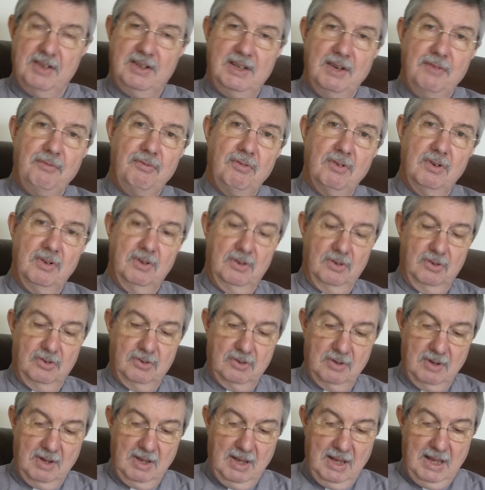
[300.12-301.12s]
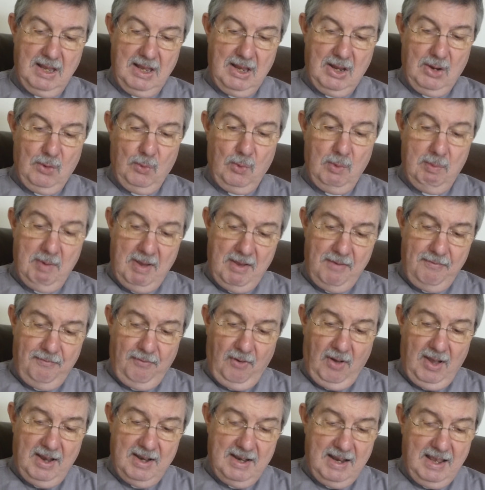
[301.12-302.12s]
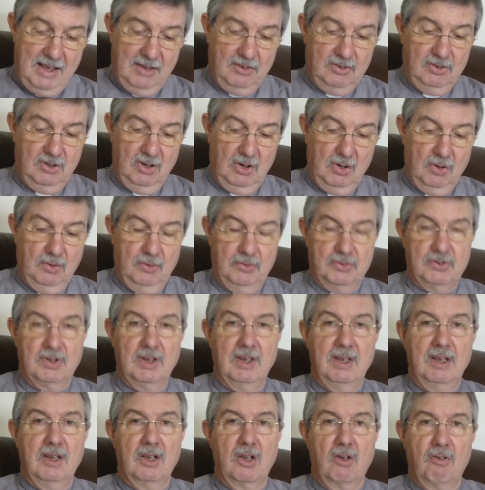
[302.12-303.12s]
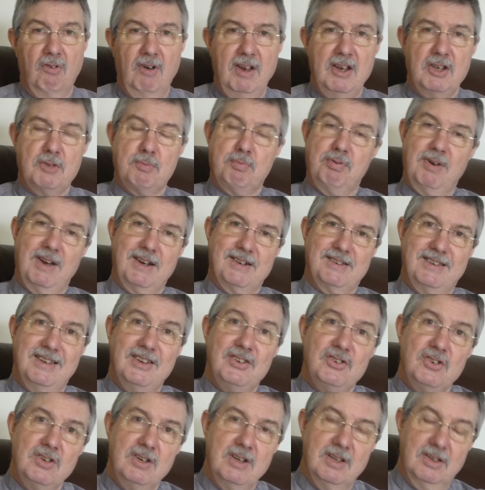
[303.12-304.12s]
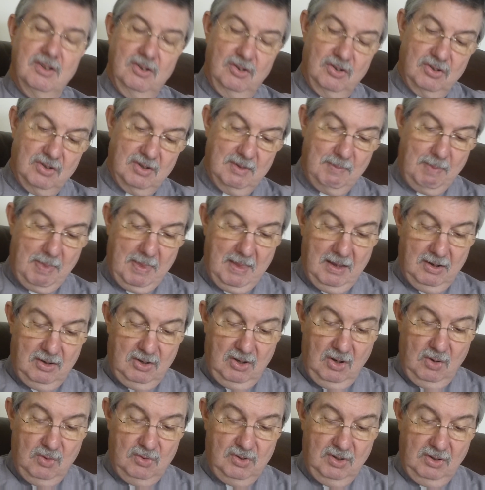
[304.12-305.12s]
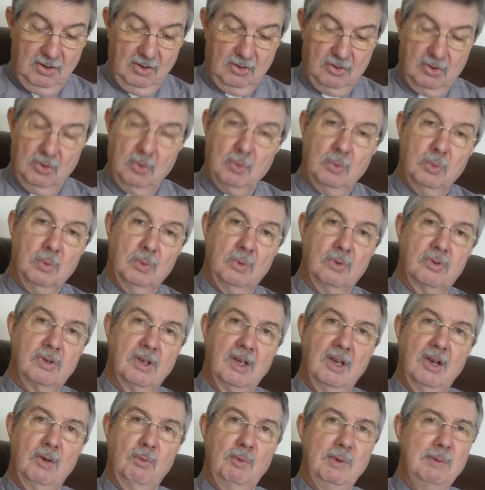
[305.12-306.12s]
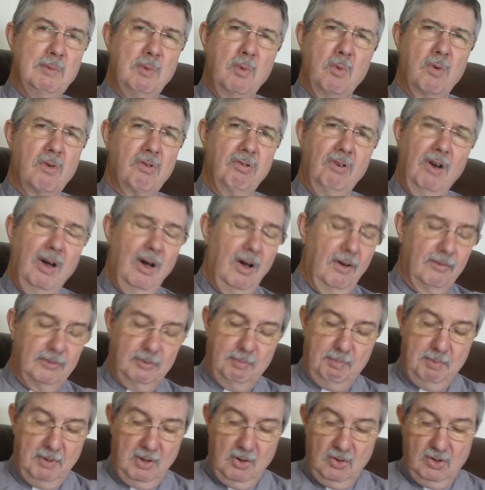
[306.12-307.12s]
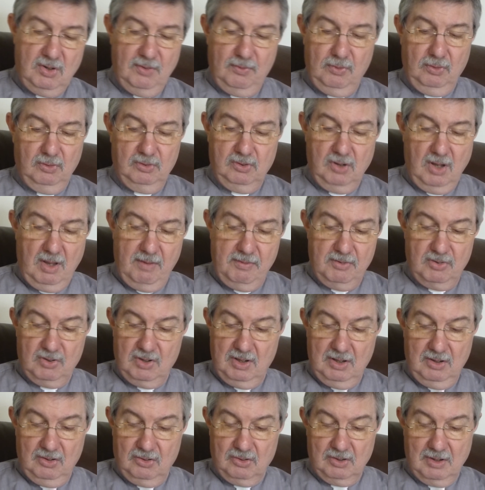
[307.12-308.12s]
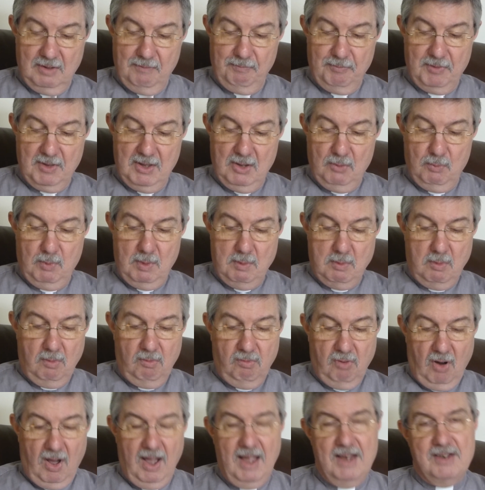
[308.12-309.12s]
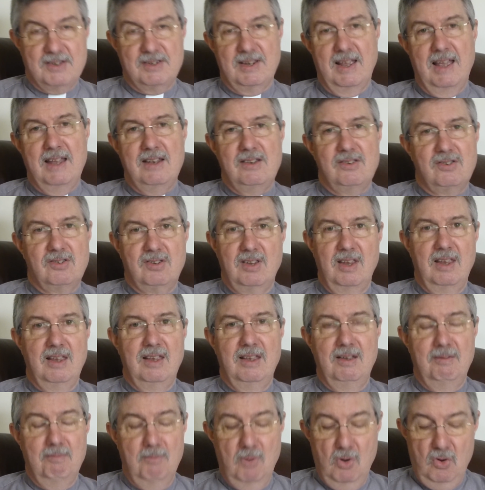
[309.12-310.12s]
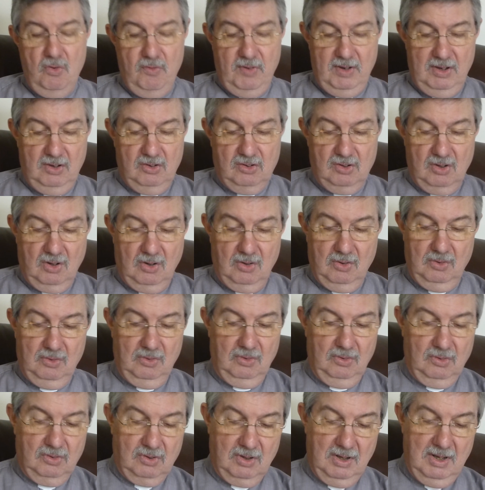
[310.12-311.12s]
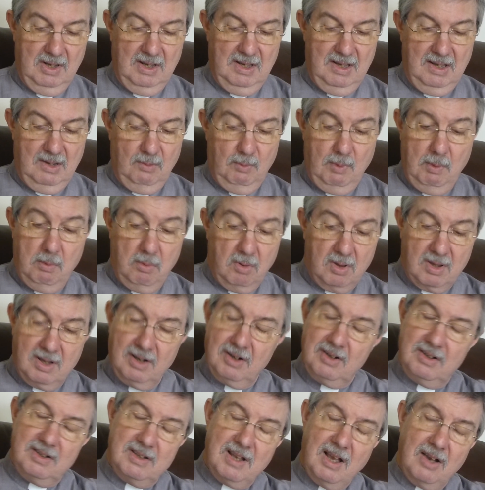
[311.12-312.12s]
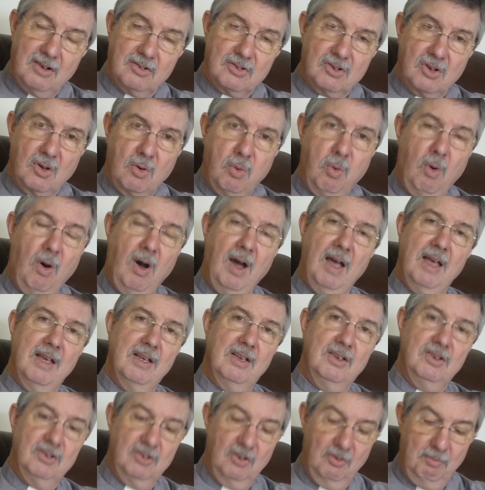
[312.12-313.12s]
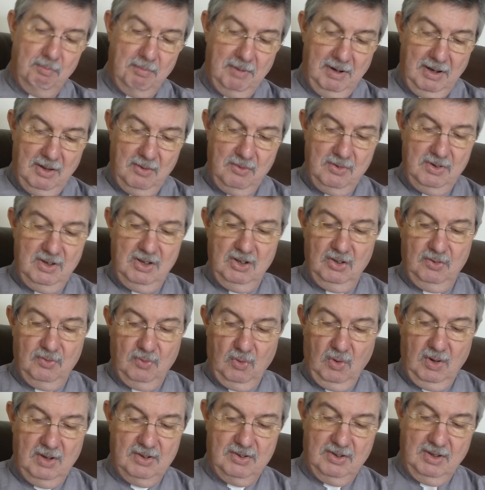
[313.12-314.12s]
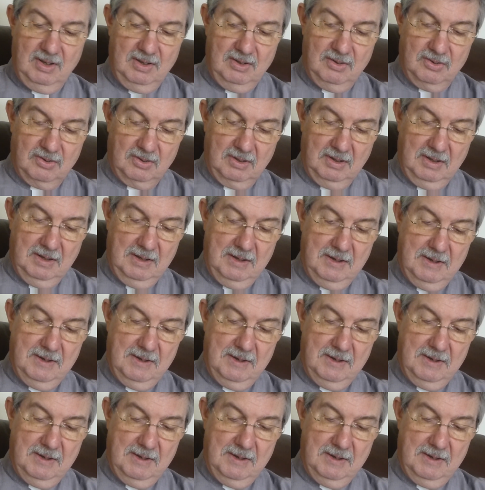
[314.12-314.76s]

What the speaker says: the difference, we may find ourselves great practitioners at using the tools. We will craft beautiful services. We will write and sing moving songs. We will conduct choirs of melodious voices,